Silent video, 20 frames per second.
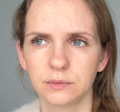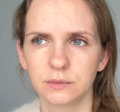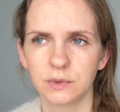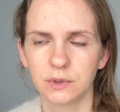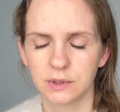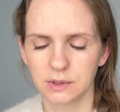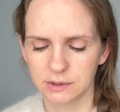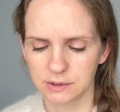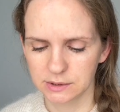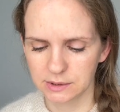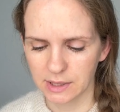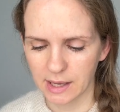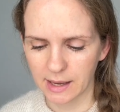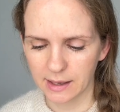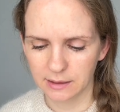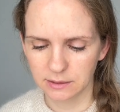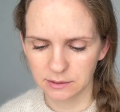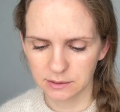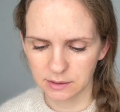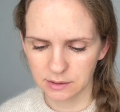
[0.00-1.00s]

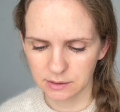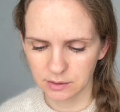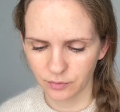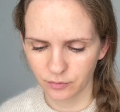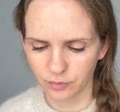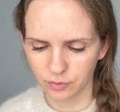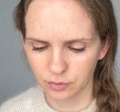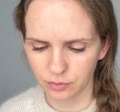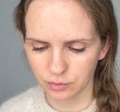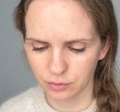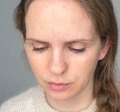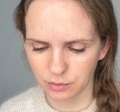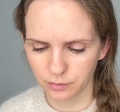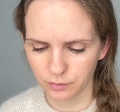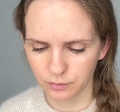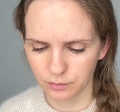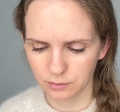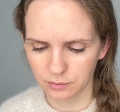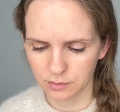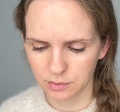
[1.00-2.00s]
designs, few
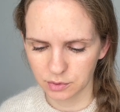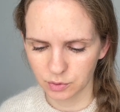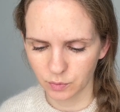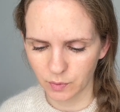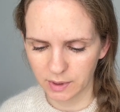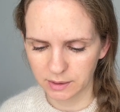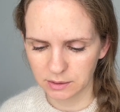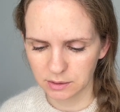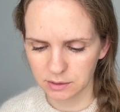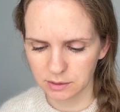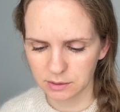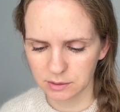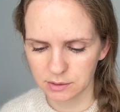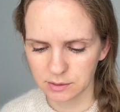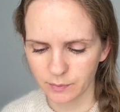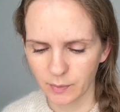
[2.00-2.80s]
sweaters